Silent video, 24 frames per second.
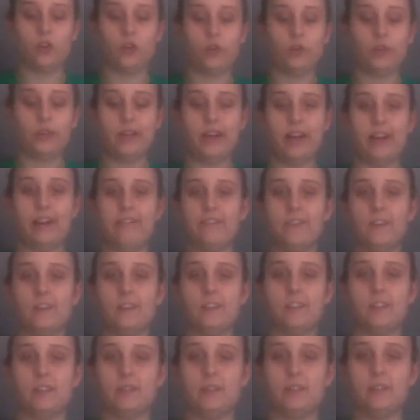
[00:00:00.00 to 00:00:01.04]
hole cover.
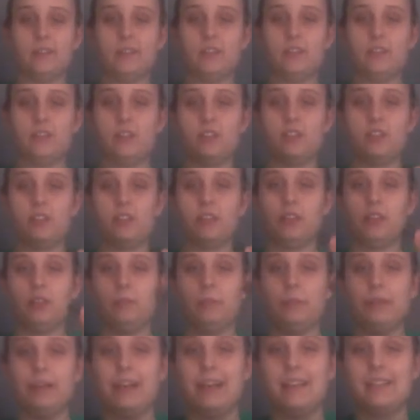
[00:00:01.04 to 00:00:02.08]
So this is just a little
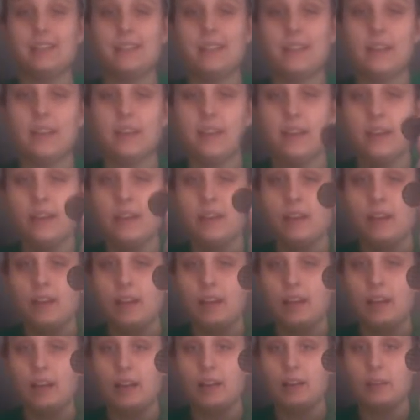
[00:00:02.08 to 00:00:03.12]
plastic
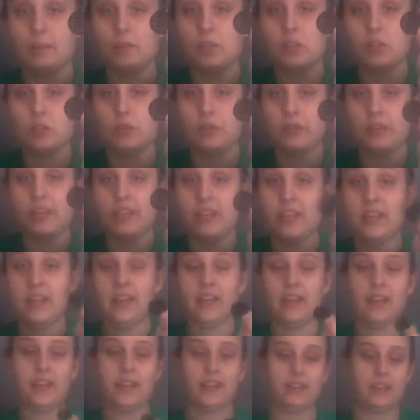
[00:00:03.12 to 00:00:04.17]
screen.
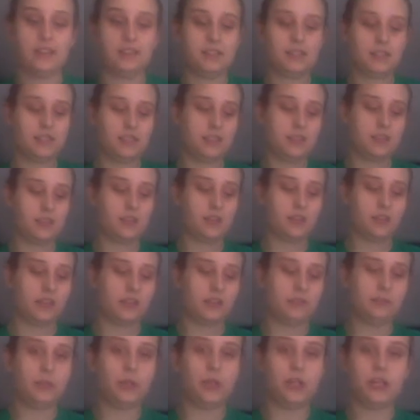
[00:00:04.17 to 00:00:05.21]
You're going
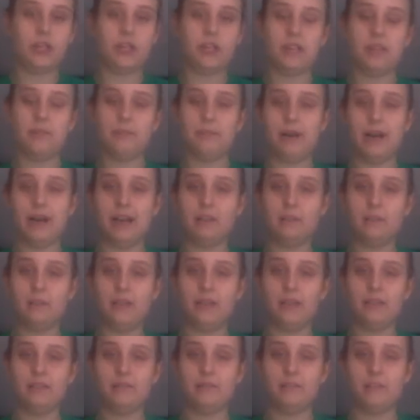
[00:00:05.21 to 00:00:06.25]
to put it in the bottom
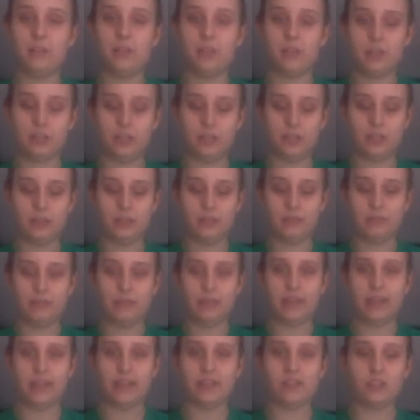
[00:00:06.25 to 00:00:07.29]
of your
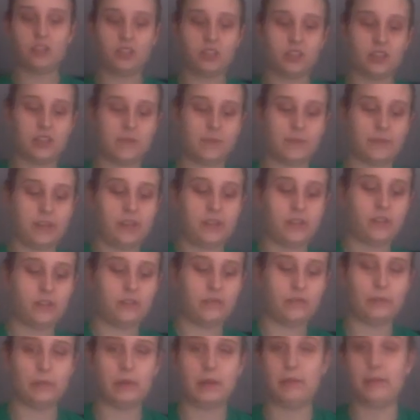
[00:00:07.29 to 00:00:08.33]
plant just to keep any dirt
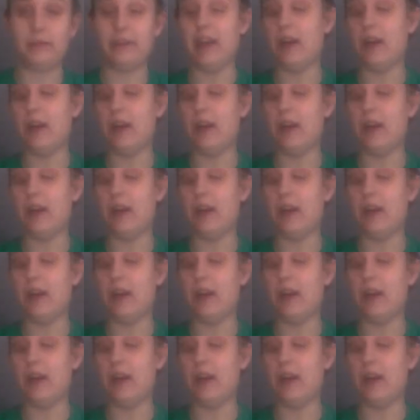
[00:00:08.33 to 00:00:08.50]
from coming